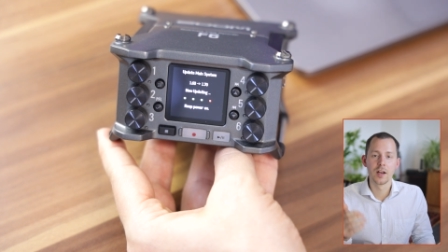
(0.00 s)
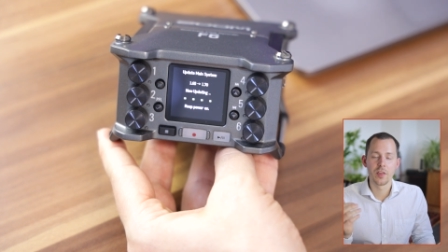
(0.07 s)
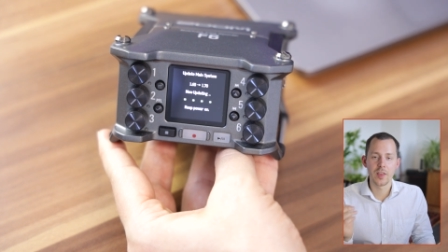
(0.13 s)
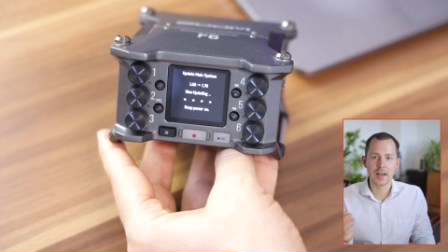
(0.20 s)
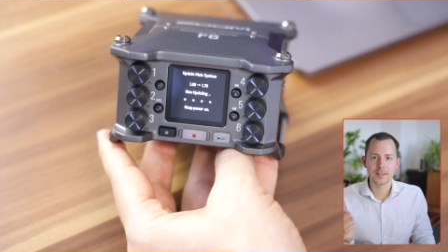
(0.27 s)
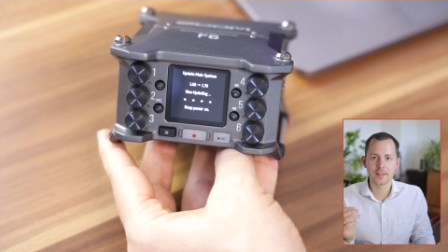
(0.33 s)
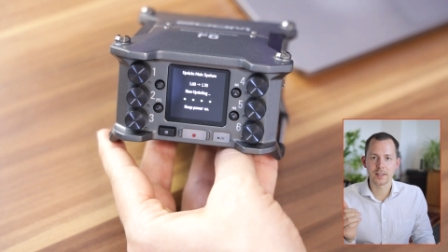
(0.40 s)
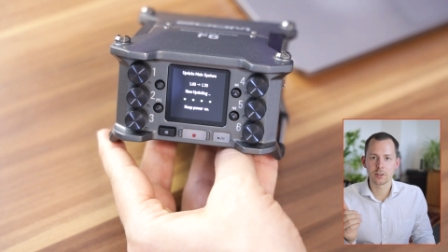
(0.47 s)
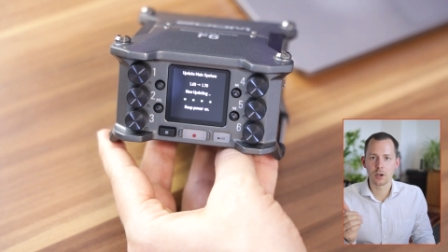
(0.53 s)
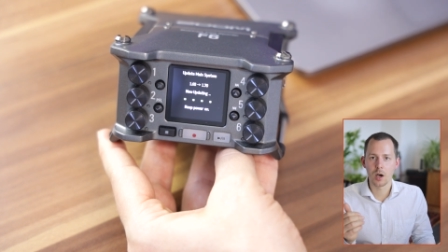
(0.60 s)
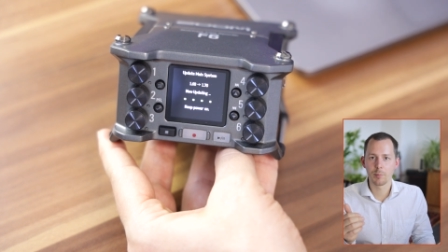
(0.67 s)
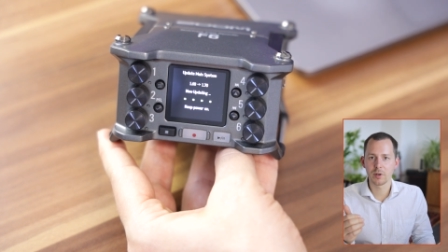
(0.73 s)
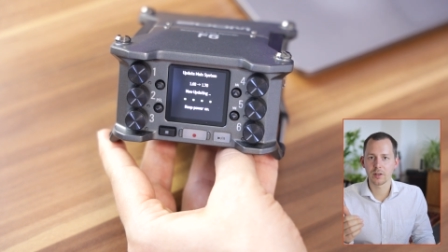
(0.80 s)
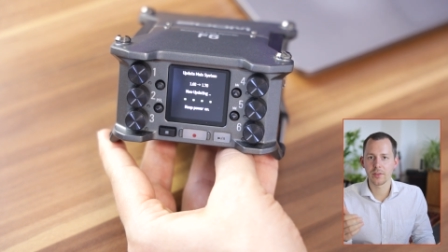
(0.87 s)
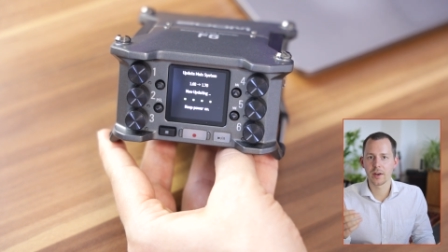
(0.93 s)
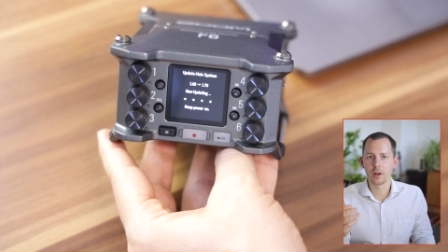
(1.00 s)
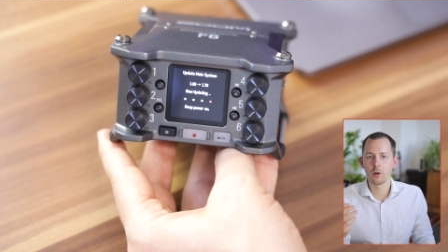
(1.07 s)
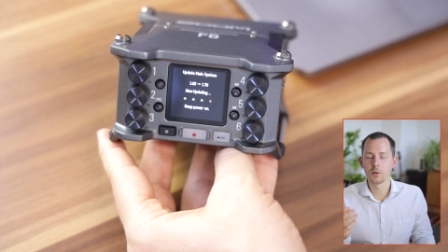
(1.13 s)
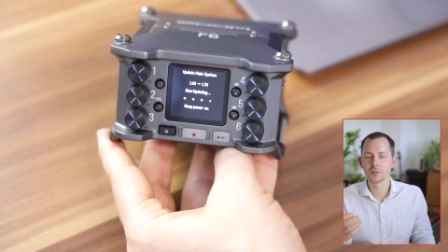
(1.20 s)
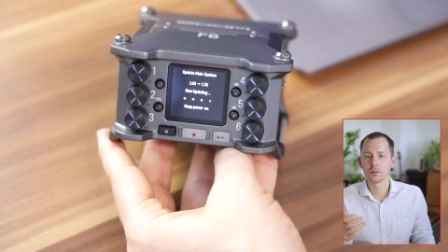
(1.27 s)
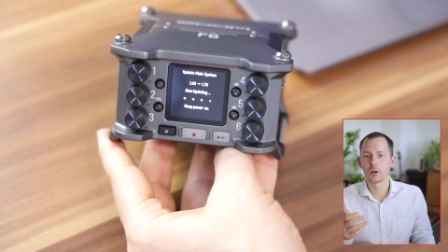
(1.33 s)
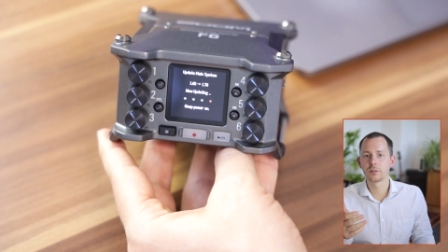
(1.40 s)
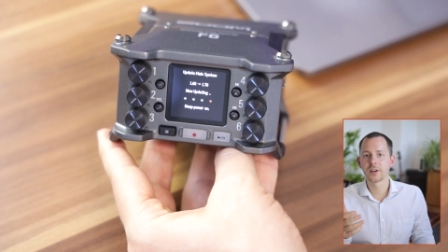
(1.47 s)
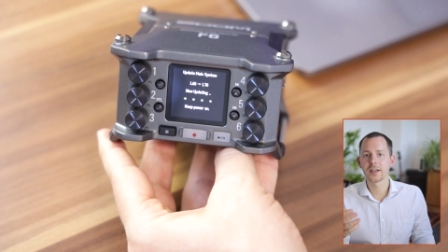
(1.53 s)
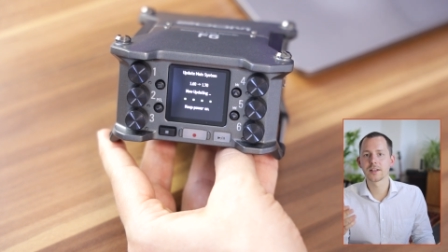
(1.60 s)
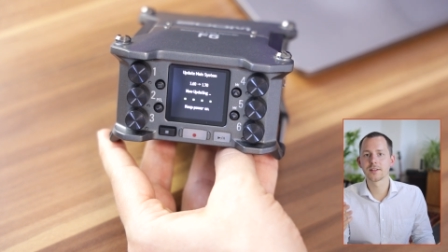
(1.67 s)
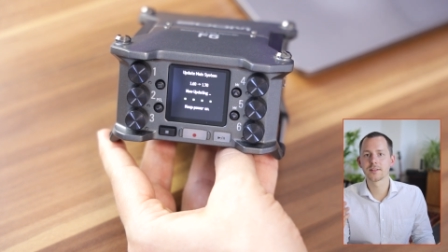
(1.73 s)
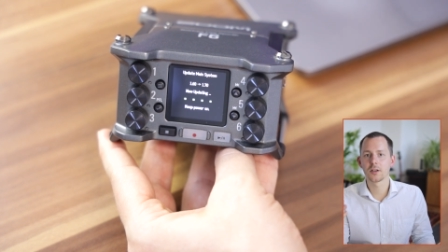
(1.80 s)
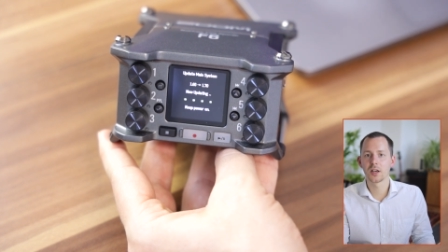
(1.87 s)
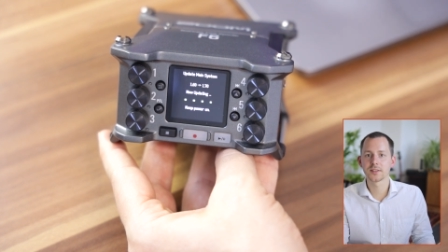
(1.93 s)
That's a topic that I also already
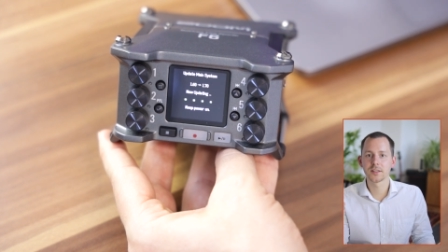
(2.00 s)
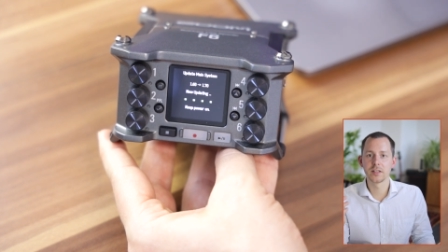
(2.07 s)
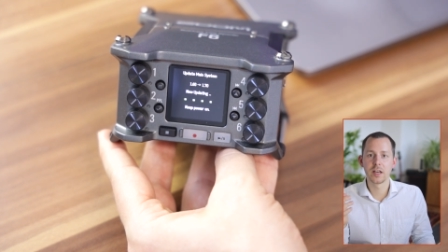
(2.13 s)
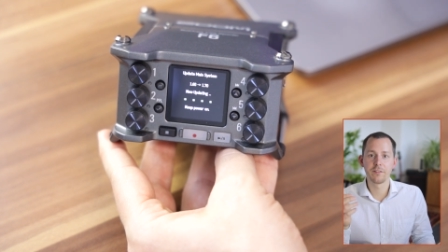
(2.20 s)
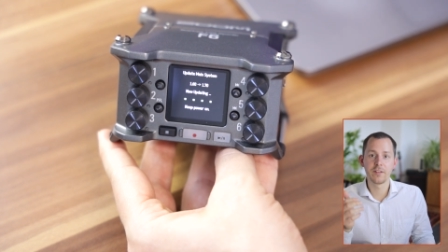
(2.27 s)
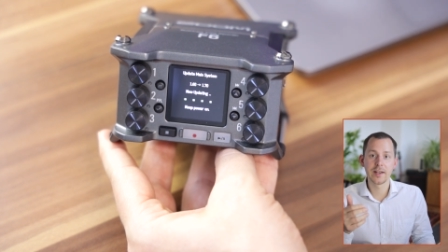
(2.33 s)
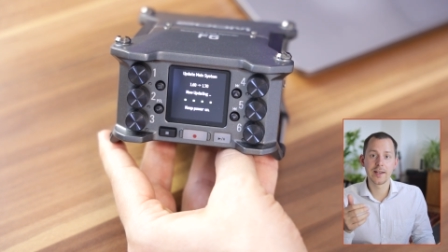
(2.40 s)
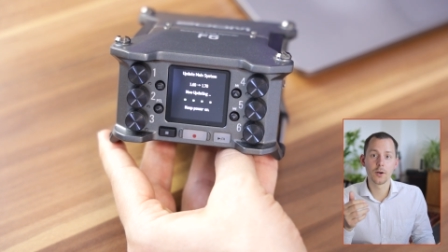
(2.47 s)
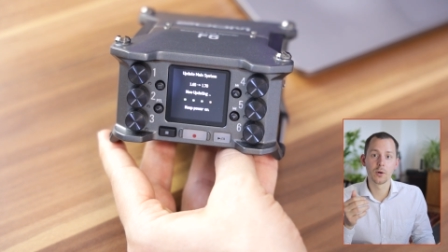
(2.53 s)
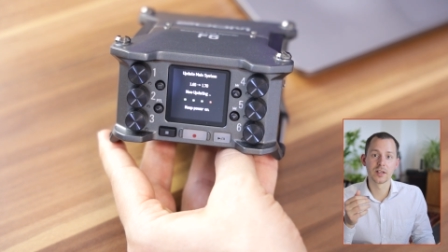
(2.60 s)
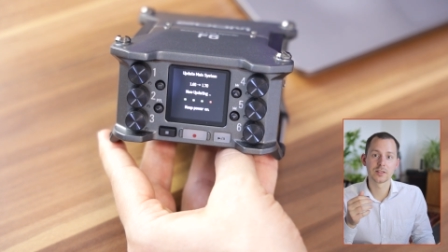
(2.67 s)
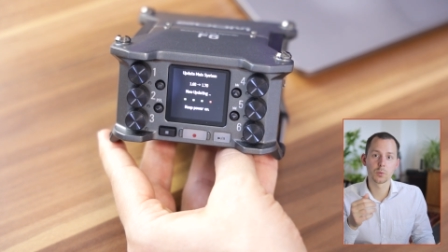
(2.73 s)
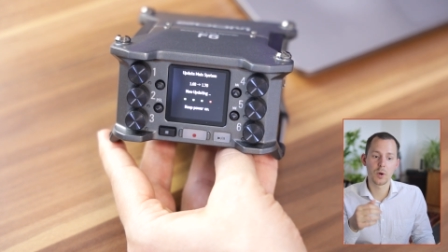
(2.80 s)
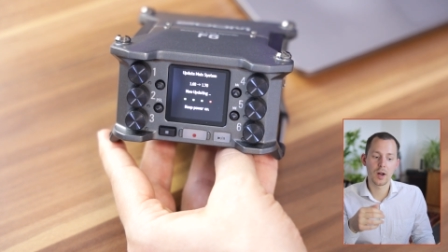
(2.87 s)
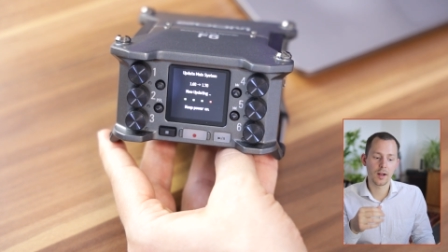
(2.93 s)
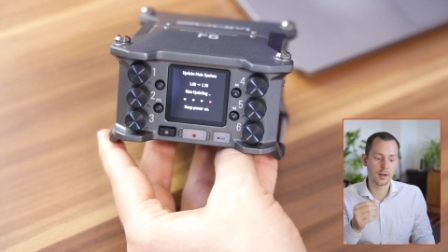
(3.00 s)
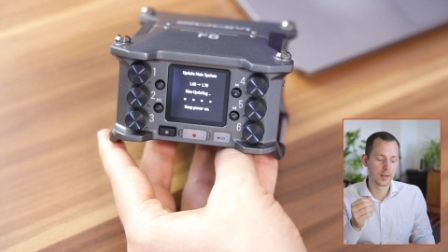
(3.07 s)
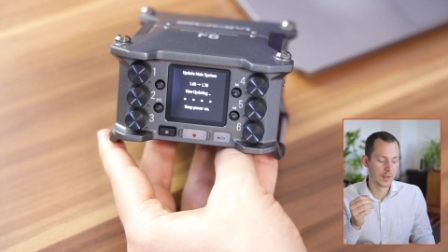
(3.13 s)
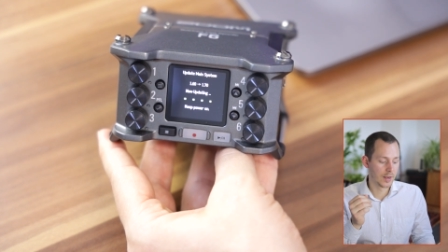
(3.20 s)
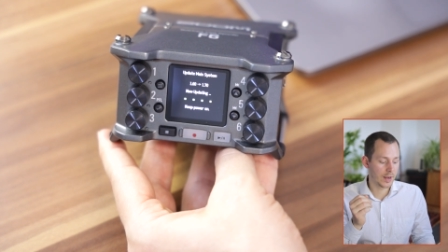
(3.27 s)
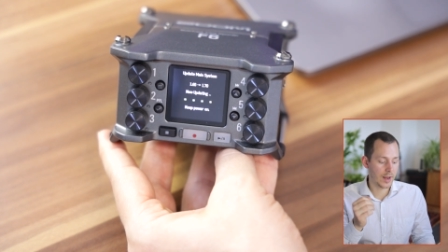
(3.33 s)
discussed in a video as well.